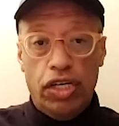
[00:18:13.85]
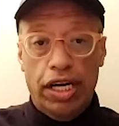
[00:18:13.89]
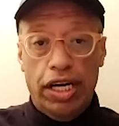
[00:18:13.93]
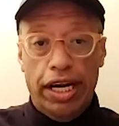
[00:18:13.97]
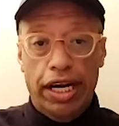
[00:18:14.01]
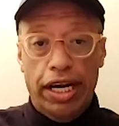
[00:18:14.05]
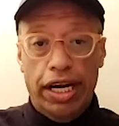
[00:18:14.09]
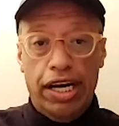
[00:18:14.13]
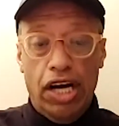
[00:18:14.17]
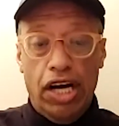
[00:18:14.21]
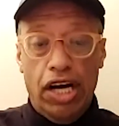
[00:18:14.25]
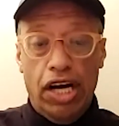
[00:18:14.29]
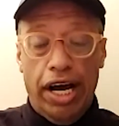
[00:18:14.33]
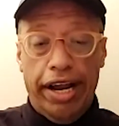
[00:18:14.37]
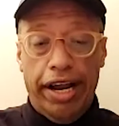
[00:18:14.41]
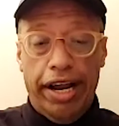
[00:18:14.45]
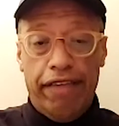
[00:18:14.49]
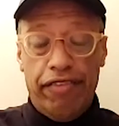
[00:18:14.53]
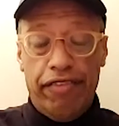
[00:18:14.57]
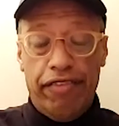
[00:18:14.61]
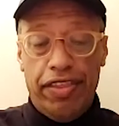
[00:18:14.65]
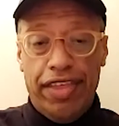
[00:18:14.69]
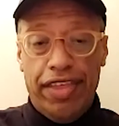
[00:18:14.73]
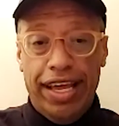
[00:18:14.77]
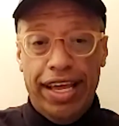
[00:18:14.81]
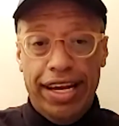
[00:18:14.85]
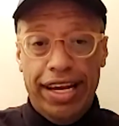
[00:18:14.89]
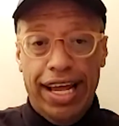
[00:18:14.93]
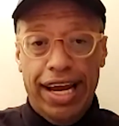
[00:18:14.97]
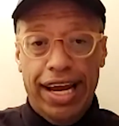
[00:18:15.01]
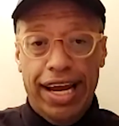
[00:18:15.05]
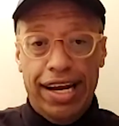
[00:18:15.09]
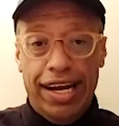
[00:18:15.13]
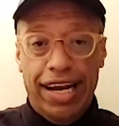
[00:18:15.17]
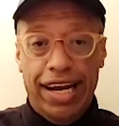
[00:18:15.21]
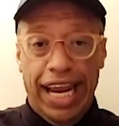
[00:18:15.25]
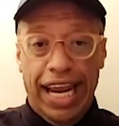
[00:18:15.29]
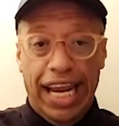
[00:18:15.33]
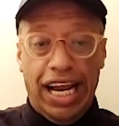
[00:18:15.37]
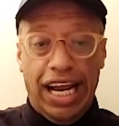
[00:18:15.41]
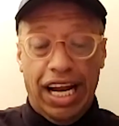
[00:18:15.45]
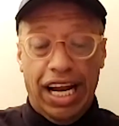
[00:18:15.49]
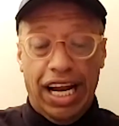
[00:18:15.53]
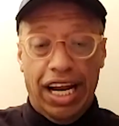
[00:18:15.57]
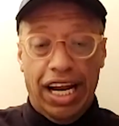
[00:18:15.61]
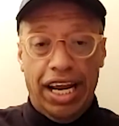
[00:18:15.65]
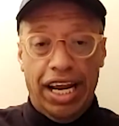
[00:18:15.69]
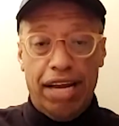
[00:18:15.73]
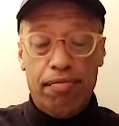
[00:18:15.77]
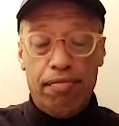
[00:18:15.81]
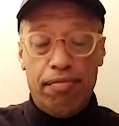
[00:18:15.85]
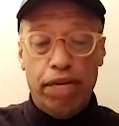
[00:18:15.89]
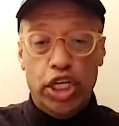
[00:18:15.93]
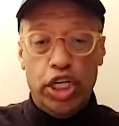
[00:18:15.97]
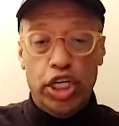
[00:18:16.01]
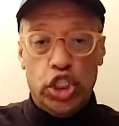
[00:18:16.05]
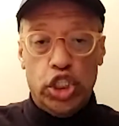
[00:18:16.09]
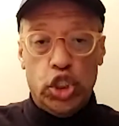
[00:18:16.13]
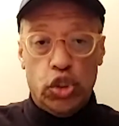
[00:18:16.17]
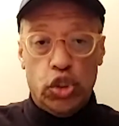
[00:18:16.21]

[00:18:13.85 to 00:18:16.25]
instead of servicing the client,